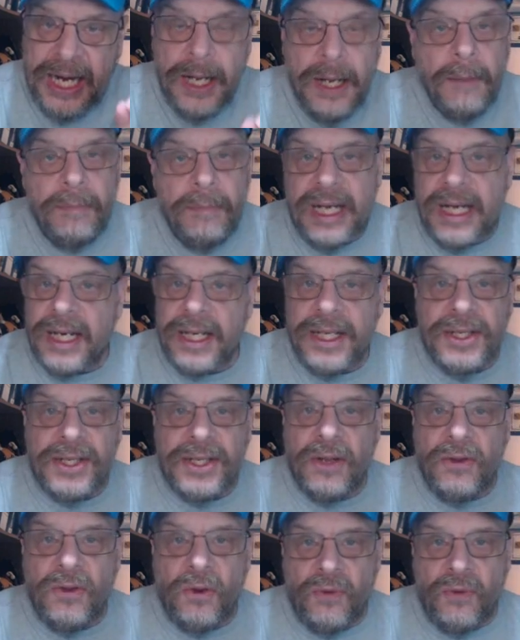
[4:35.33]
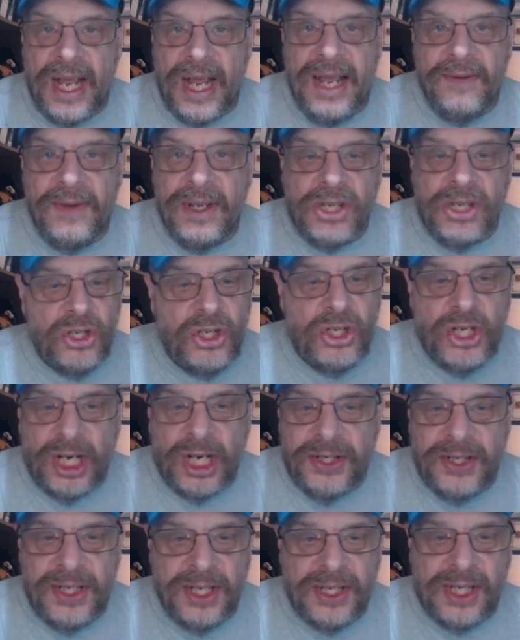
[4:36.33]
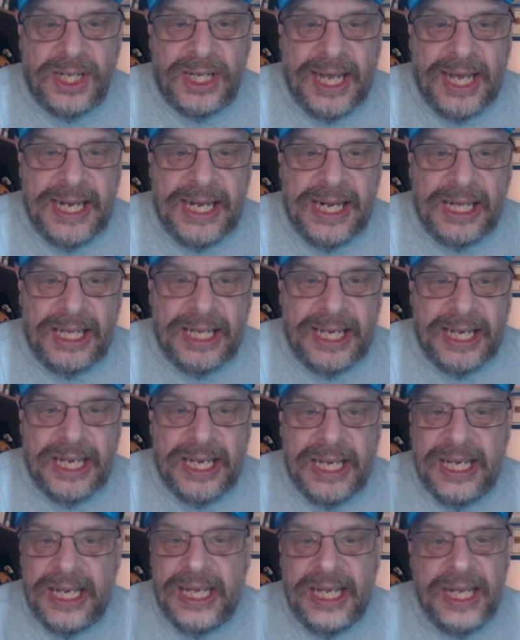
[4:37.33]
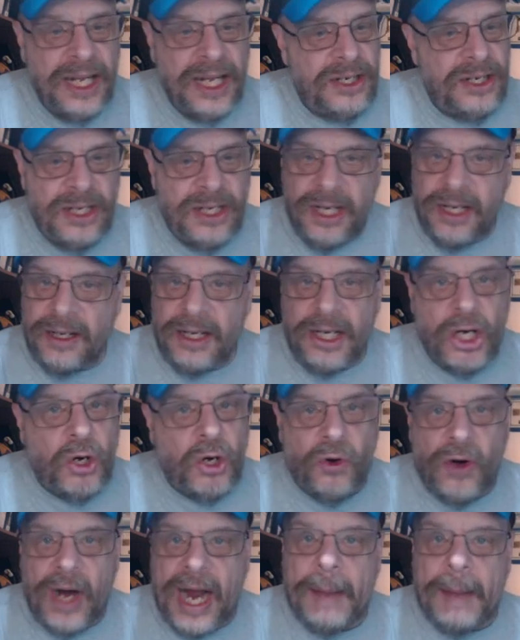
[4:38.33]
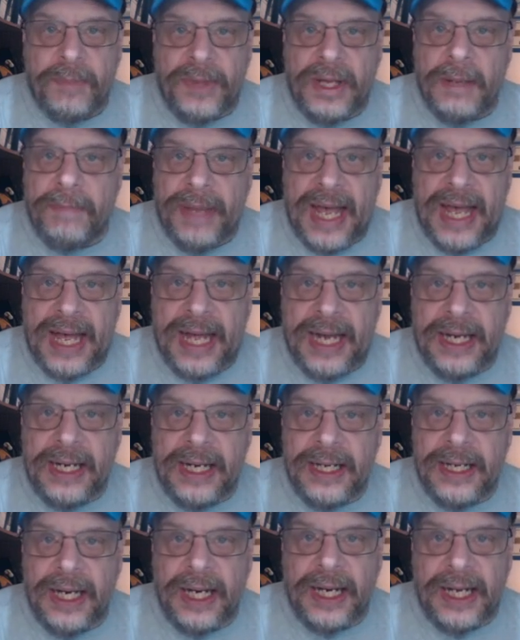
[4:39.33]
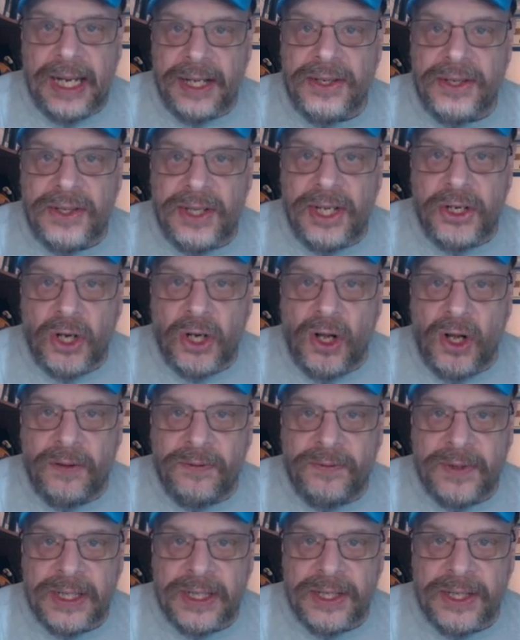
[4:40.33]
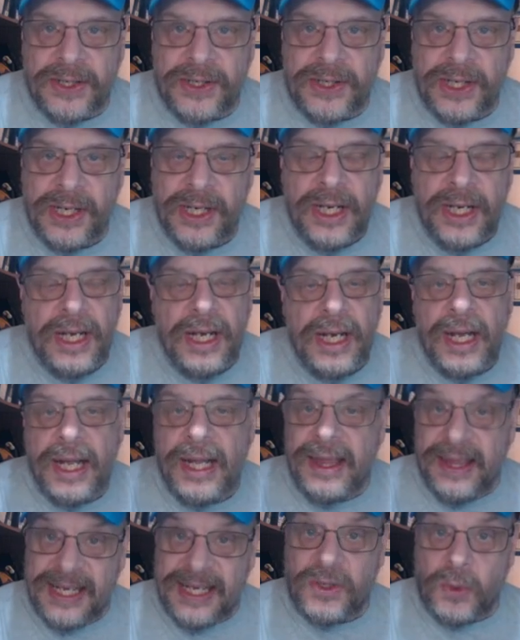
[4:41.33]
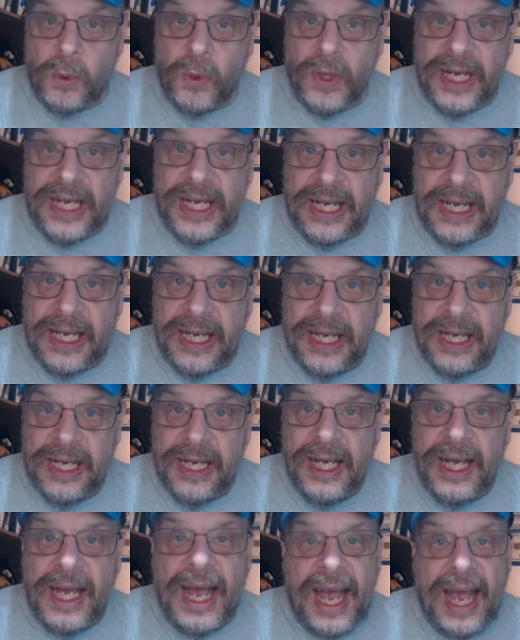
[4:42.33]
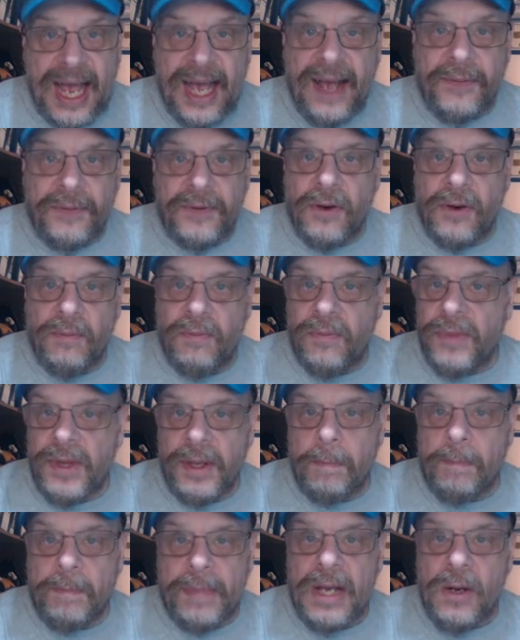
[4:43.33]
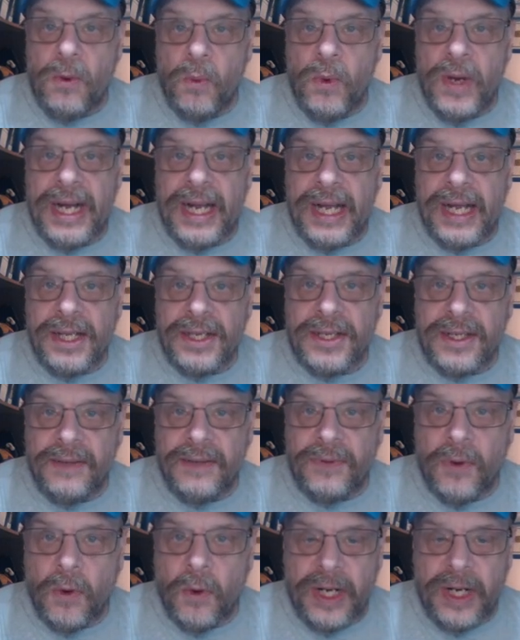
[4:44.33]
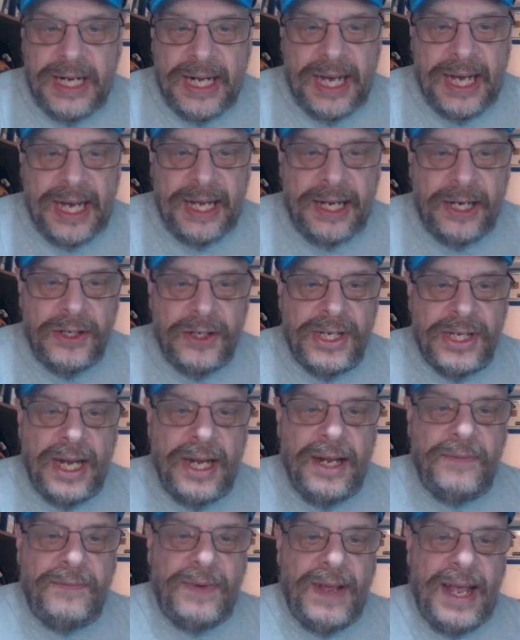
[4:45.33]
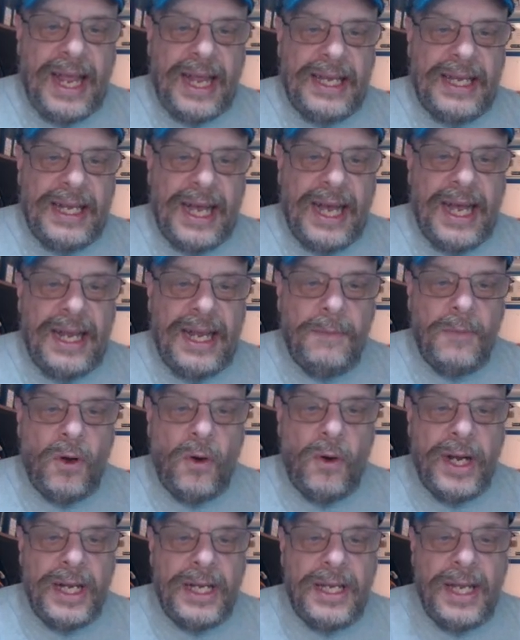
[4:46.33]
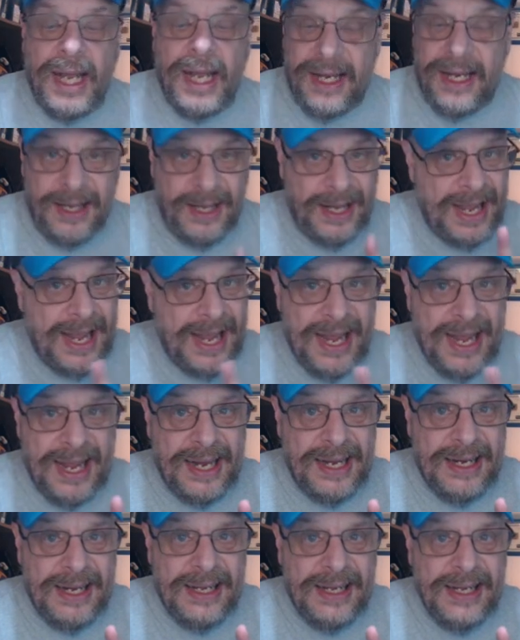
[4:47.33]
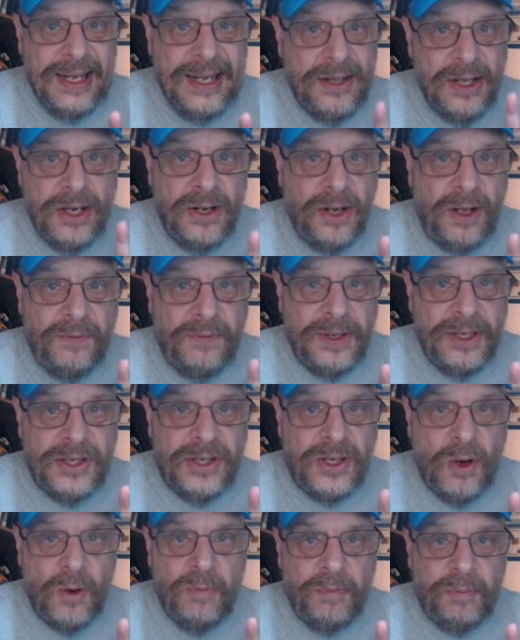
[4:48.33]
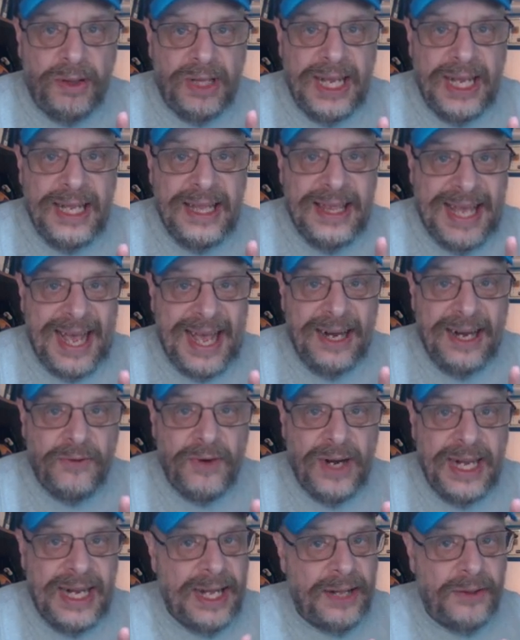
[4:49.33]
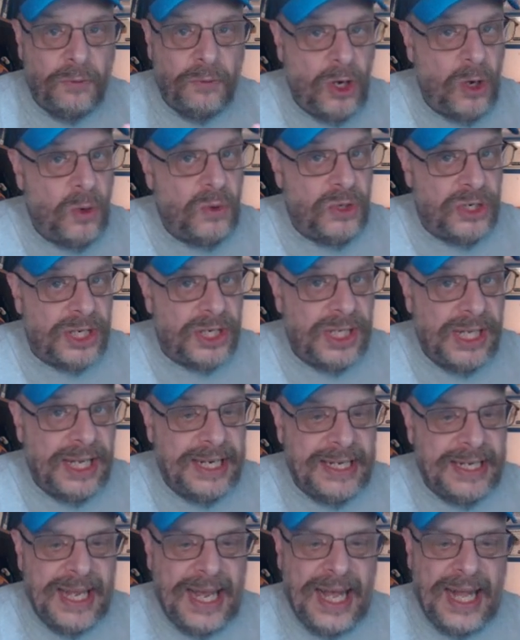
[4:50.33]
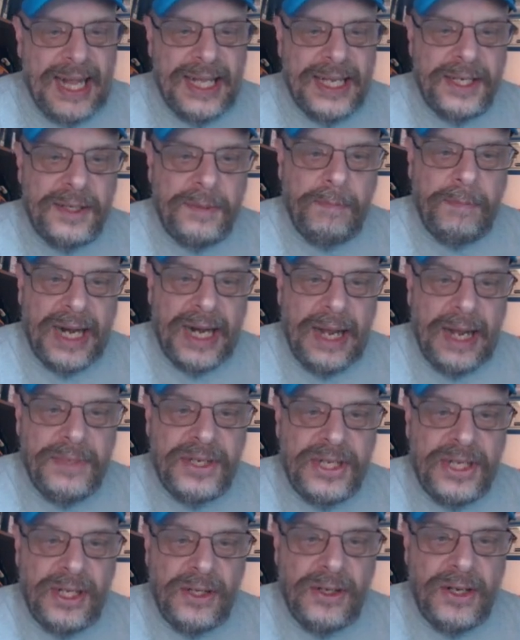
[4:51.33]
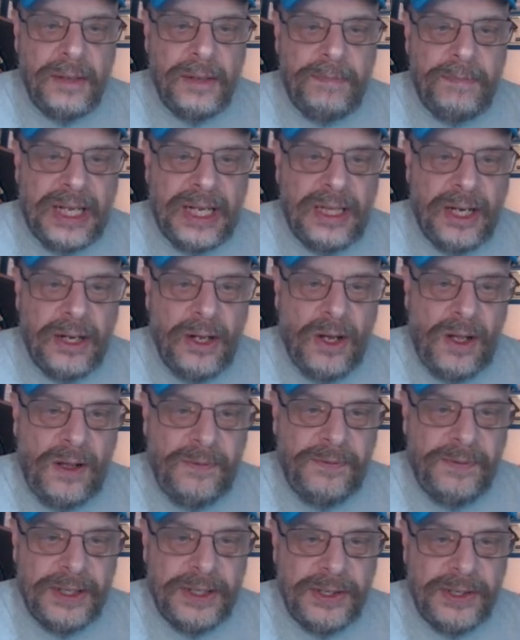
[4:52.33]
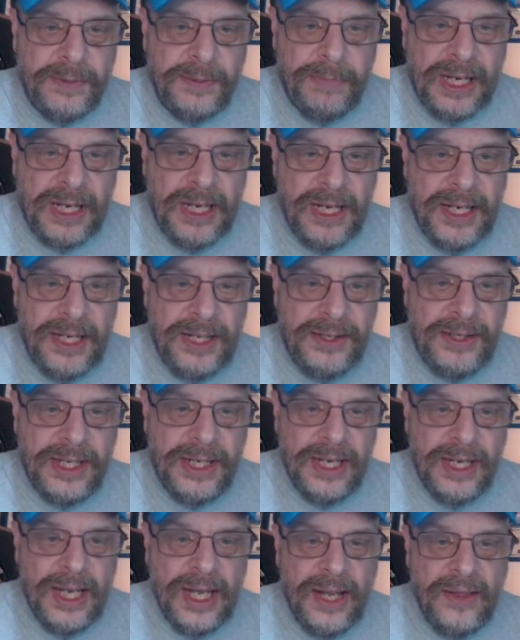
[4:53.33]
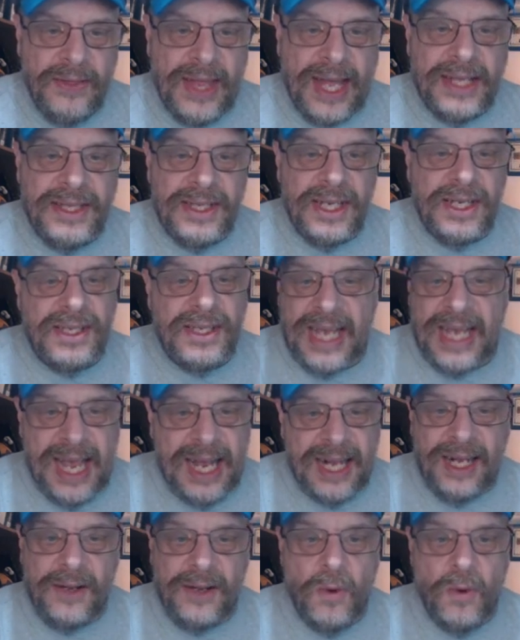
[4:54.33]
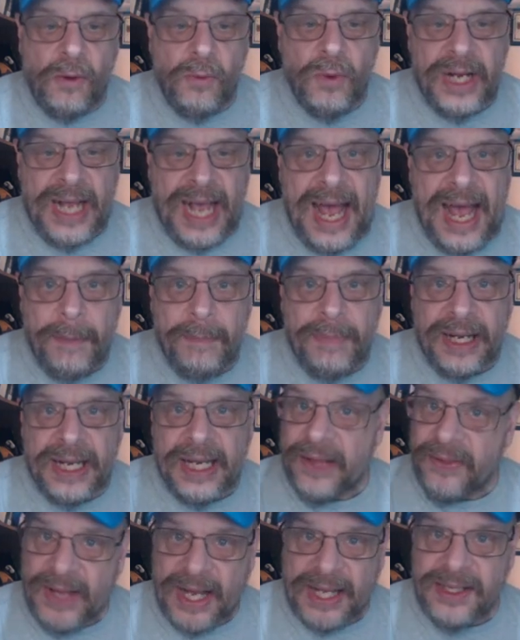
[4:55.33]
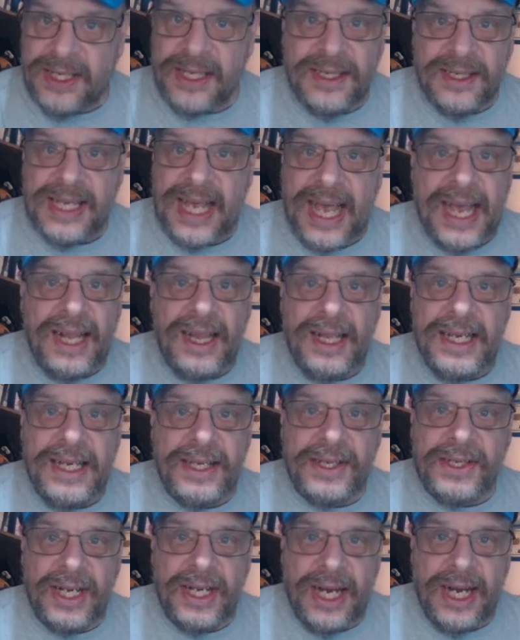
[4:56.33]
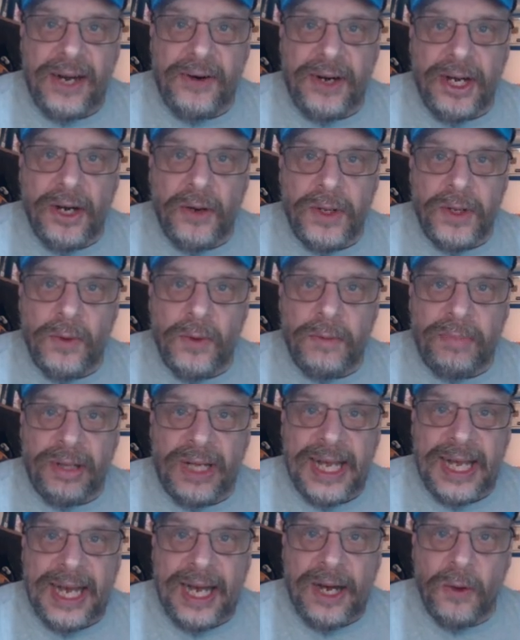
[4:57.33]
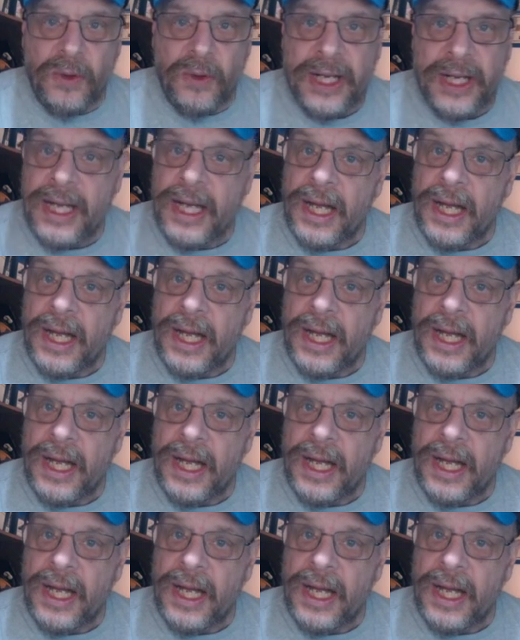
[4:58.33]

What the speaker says: because the Ravens are just as likely to crap the bed against the Dolphins this week after the big win against the 49ers. And in fact, I am going to, and the Dolphins don't play that great on the road, just like Dallas, but I'm still going to pick the Dolphins because That's exactly what would happen. That's exactly the scenario that would play out.